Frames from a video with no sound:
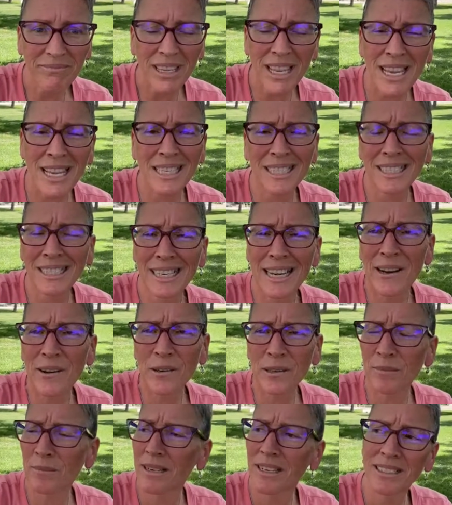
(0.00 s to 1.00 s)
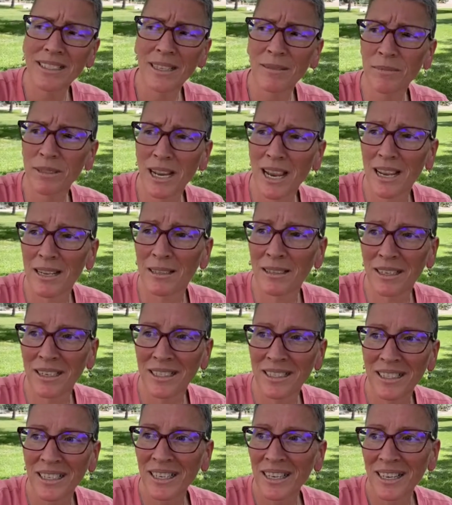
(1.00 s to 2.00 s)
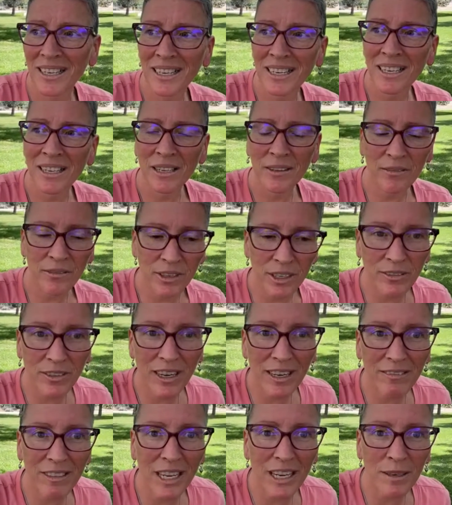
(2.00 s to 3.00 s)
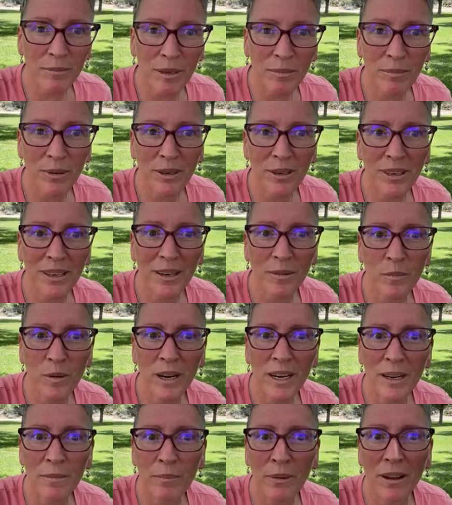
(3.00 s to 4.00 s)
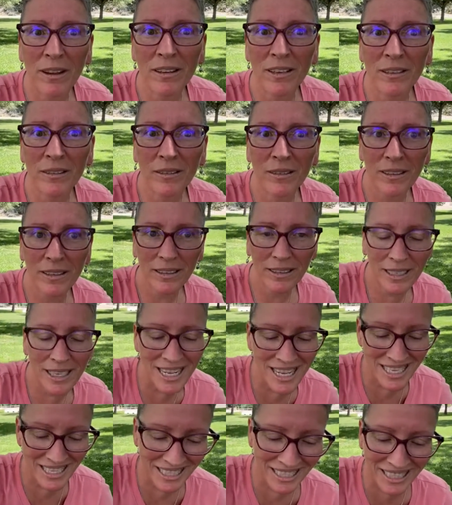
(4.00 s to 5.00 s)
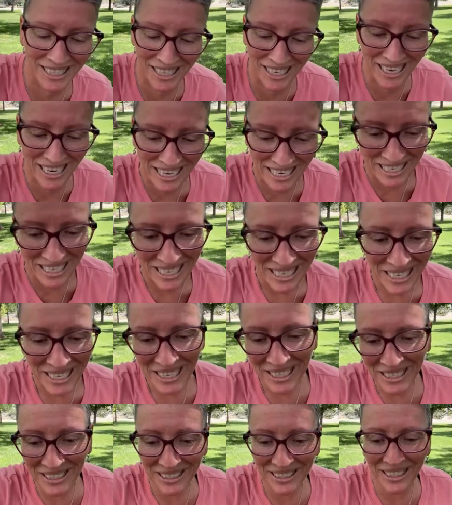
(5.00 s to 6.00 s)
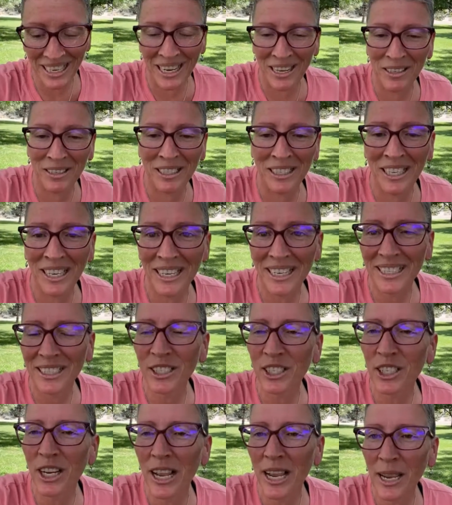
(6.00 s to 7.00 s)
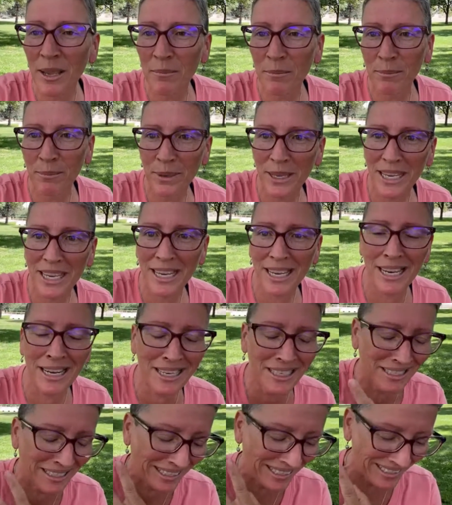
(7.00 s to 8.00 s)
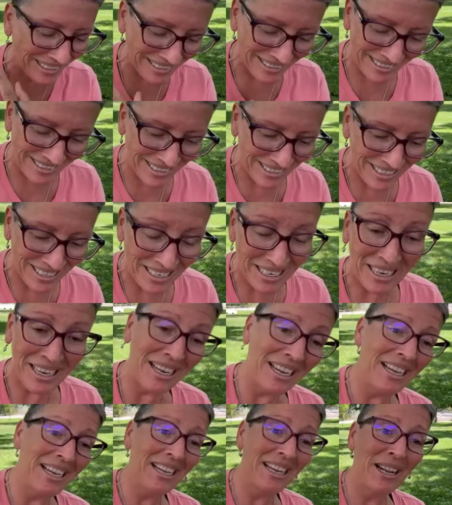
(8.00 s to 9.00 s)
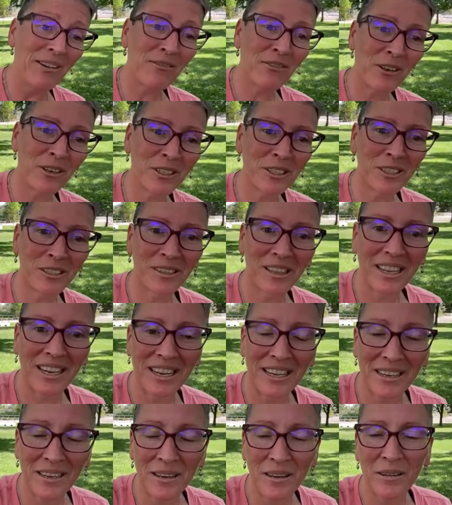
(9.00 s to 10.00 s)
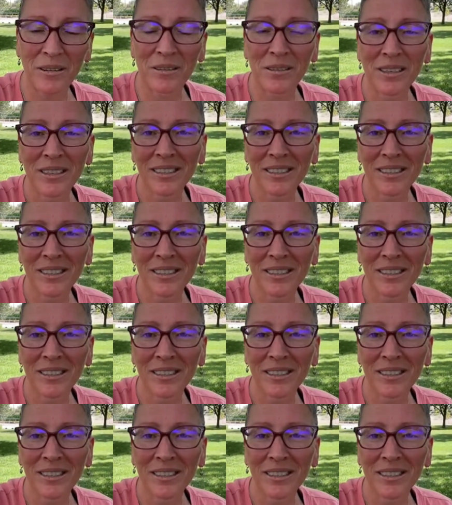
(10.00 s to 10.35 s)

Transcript: It scares me sometimes because if you ever have a hummingbird come right up on you, it sounds like a giant bee. And at first you're like, oh.